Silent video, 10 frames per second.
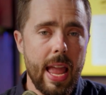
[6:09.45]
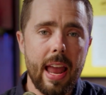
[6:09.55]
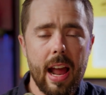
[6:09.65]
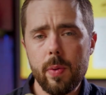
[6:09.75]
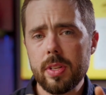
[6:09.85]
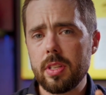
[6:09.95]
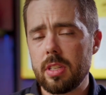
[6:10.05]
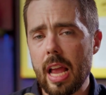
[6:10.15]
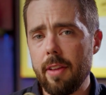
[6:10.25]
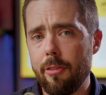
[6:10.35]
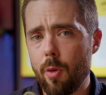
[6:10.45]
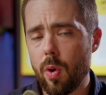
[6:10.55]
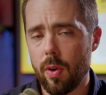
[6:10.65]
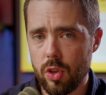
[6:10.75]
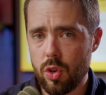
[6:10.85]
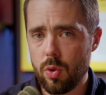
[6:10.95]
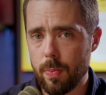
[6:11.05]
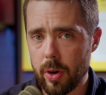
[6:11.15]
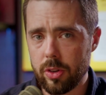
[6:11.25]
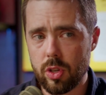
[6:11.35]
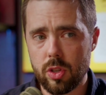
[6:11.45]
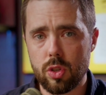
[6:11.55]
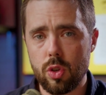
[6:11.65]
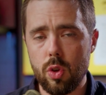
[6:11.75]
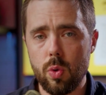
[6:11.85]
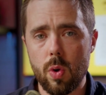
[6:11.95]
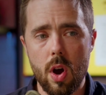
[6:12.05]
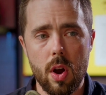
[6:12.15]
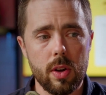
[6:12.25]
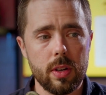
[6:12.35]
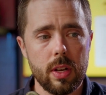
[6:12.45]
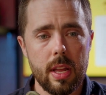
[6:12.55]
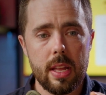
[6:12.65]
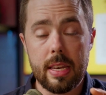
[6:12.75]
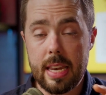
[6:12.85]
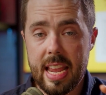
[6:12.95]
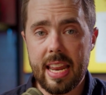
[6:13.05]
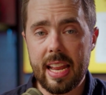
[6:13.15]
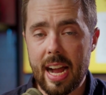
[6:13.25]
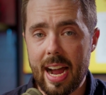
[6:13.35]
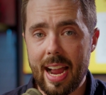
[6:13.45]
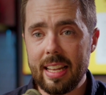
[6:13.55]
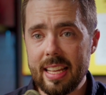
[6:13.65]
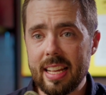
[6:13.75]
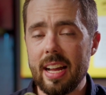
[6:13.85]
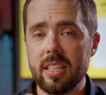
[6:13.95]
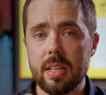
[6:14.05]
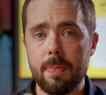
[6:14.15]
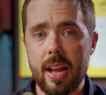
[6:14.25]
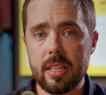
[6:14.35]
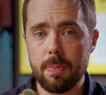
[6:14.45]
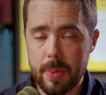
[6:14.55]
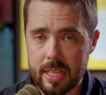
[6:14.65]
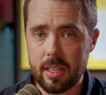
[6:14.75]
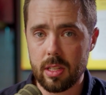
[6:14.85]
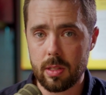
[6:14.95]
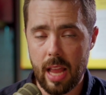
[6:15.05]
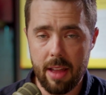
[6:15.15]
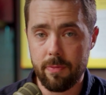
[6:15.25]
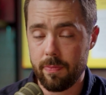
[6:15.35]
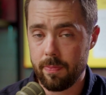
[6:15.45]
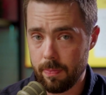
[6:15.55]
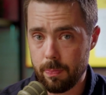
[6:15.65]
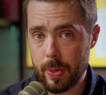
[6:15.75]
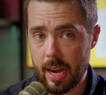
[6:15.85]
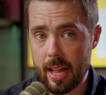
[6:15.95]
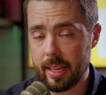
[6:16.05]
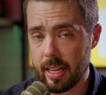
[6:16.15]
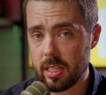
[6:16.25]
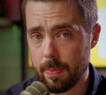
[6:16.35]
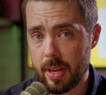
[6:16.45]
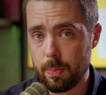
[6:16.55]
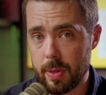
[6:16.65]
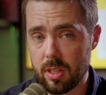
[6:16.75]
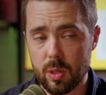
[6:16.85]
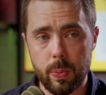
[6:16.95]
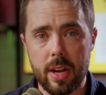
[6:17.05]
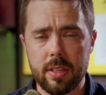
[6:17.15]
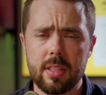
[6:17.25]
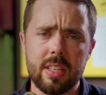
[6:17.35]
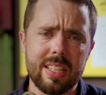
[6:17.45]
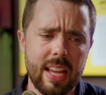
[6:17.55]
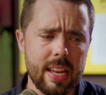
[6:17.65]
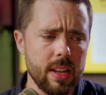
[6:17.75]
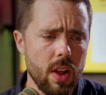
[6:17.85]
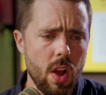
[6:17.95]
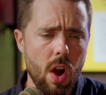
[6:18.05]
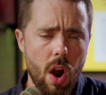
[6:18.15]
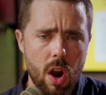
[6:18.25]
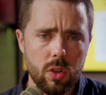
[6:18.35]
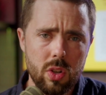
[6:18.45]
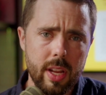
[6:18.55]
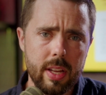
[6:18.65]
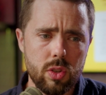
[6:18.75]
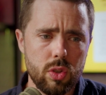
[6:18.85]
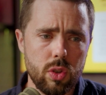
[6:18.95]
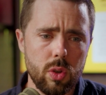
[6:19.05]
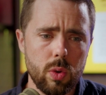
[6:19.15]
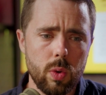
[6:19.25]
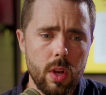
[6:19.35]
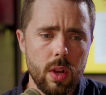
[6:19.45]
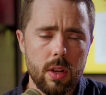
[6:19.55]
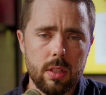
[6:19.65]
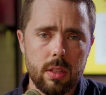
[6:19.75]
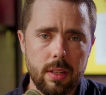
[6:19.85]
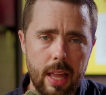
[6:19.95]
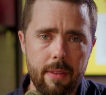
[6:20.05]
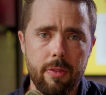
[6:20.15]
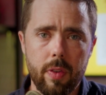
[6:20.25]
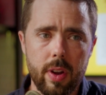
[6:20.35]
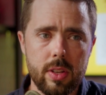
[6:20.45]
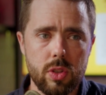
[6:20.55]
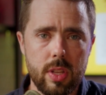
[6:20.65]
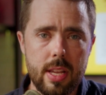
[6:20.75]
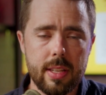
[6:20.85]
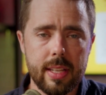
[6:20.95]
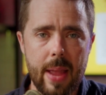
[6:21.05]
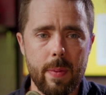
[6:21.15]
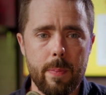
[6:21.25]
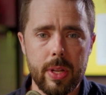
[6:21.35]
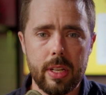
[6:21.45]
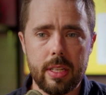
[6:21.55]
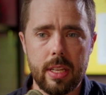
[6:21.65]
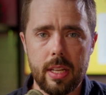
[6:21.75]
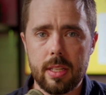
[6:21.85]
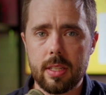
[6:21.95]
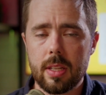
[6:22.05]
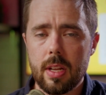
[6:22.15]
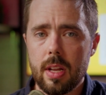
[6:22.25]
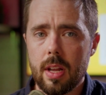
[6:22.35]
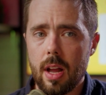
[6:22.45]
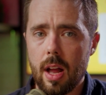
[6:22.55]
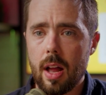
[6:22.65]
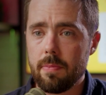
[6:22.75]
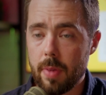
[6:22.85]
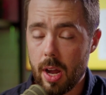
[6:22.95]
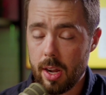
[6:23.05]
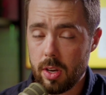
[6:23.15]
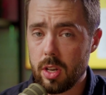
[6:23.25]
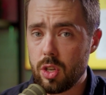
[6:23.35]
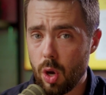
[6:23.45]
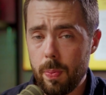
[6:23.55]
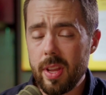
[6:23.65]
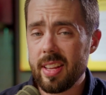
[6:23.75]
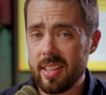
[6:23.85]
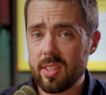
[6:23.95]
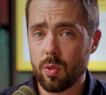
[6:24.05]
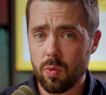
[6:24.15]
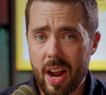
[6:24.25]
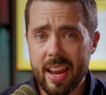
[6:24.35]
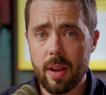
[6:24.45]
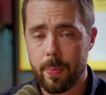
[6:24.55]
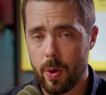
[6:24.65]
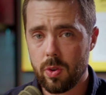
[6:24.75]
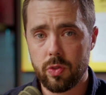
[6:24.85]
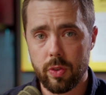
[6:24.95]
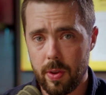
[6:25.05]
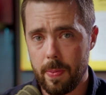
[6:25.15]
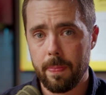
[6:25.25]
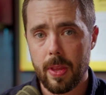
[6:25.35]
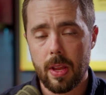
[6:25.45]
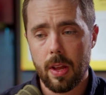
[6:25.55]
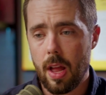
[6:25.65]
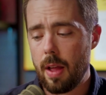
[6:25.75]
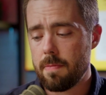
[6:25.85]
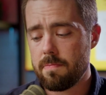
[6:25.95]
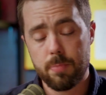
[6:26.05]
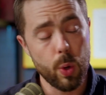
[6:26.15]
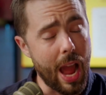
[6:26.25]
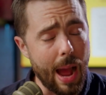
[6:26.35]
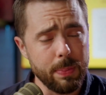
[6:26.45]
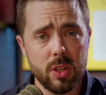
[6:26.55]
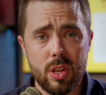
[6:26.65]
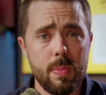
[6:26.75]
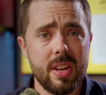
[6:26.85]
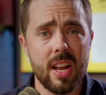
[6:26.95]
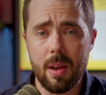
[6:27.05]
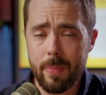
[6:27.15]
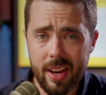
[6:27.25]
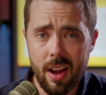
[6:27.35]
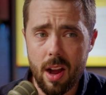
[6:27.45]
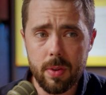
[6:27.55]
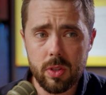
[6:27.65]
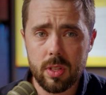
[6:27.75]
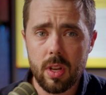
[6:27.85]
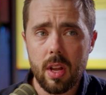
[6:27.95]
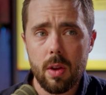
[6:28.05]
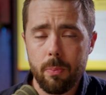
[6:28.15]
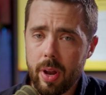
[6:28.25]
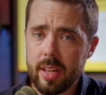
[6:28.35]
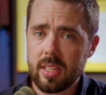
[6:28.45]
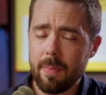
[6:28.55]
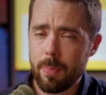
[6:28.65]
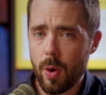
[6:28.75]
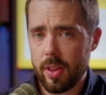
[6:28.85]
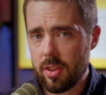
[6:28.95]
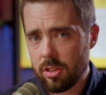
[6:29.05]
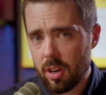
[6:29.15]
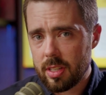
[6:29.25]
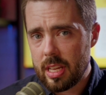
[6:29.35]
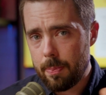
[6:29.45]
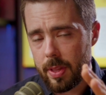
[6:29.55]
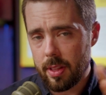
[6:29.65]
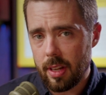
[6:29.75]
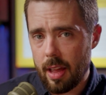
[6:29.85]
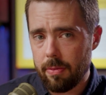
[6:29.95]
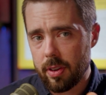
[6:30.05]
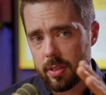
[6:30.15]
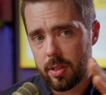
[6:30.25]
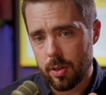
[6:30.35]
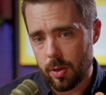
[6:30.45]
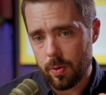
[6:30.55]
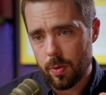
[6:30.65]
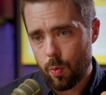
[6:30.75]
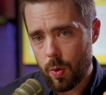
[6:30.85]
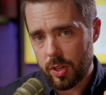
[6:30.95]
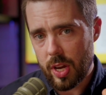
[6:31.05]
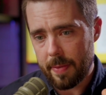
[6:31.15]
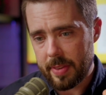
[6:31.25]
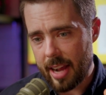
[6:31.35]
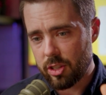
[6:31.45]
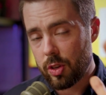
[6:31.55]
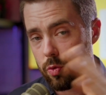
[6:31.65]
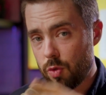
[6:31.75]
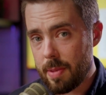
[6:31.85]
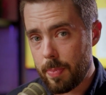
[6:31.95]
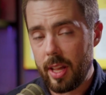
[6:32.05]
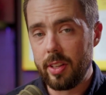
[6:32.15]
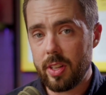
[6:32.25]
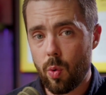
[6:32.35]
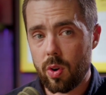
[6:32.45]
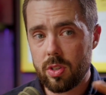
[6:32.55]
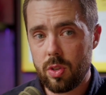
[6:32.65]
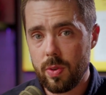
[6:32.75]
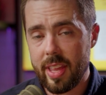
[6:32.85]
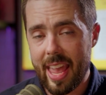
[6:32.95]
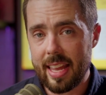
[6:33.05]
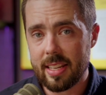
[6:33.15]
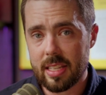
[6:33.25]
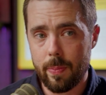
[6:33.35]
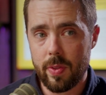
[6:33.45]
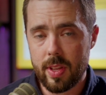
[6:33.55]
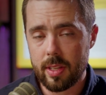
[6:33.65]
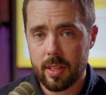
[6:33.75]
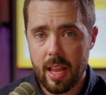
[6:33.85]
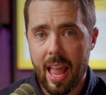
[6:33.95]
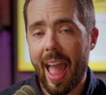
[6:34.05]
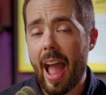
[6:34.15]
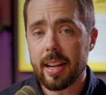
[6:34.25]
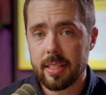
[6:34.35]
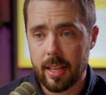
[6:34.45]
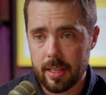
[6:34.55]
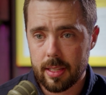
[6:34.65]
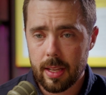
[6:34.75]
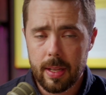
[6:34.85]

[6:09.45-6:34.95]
And I would say for you merchants who are needing highly customized business, have highly customized business processes and are looking to leverage these capabilities, Adobe is the right approach for you. Perhaps it could be done on BigCommerce, but at some point you start tipping the lever into what you have to actually rebuild in order to gain some of this access.